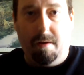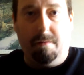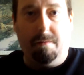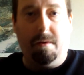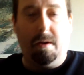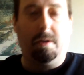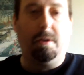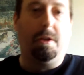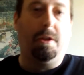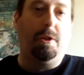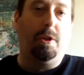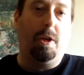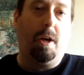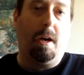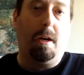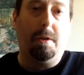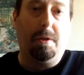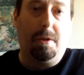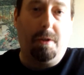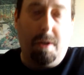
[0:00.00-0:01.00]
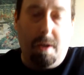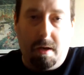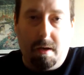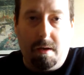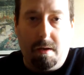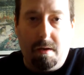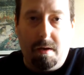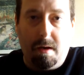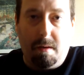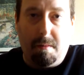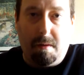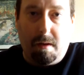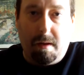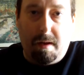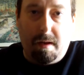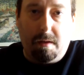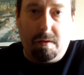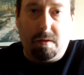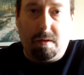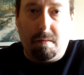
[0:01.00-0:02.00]
freshly charged
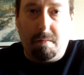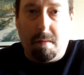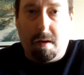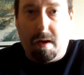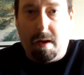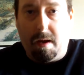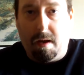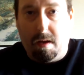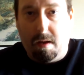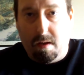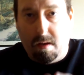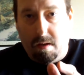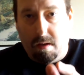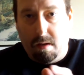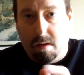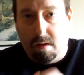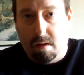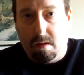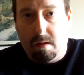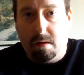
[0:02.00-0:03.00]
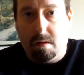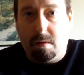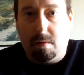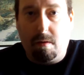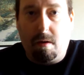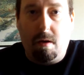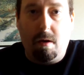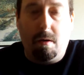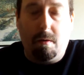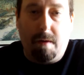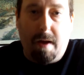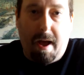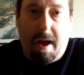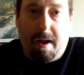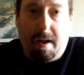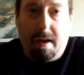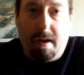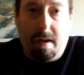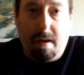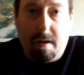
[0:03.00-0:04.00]
AA's in my little
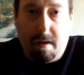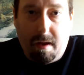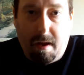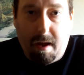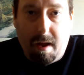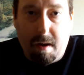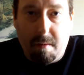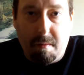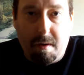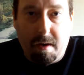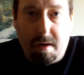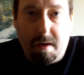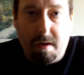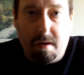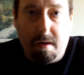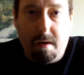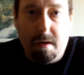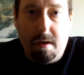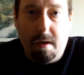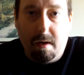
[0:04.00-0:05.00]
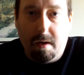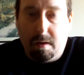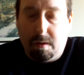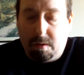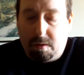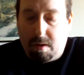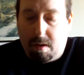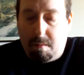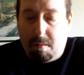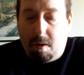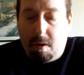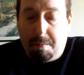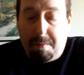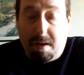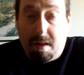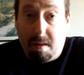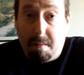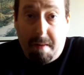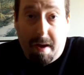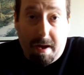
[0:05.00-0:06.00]
Kodak camera here, so I'm
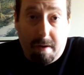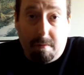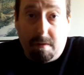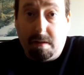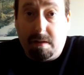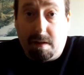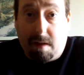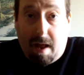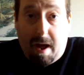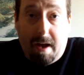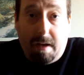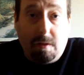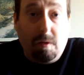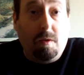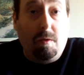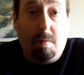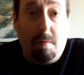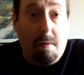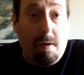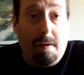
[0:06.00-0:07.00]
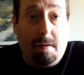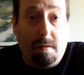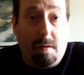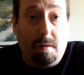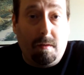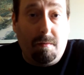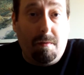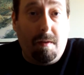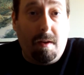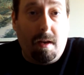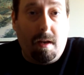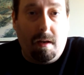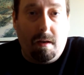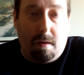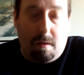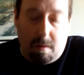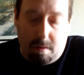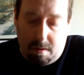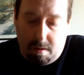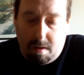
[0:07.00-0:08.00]
hoping the batteries last throughout this
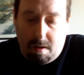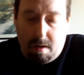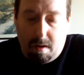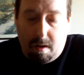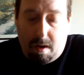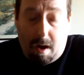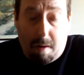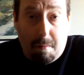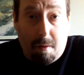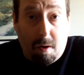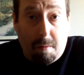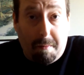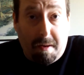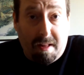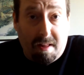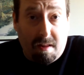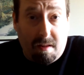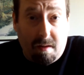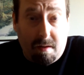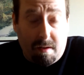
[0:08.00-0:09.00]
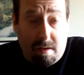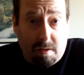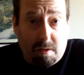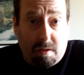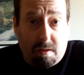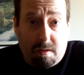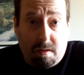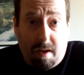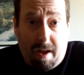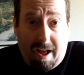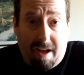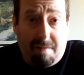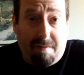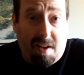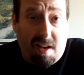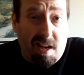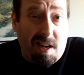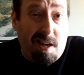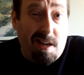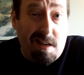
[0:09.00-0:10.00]
video. I'm hoping it's
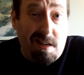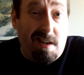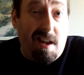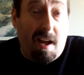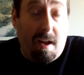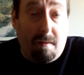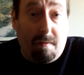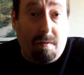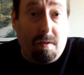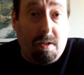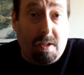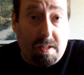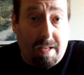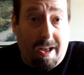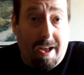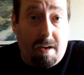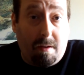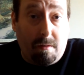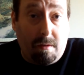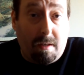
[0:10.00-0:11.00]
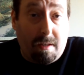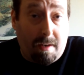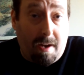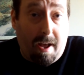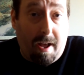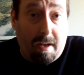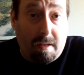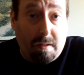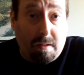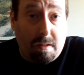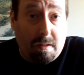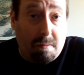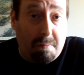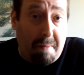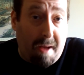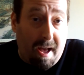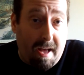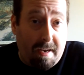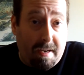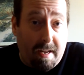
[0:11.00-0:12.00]
having a good day for sound. It has its
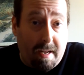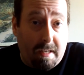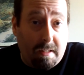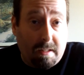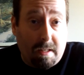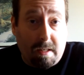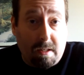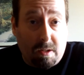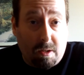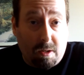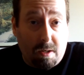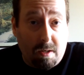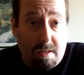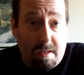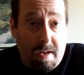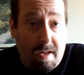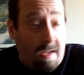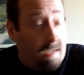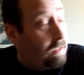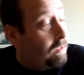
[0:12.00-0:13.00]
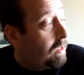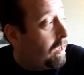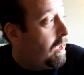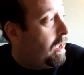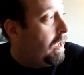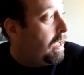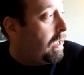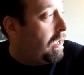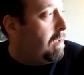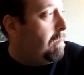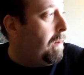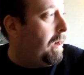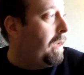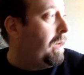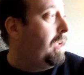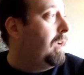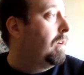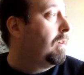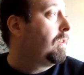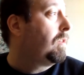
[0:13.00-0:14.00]
bad days and its good days. You
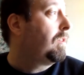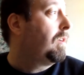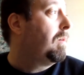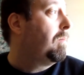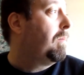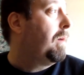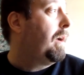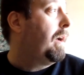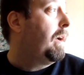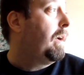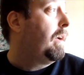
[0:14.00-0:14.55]
might hear some,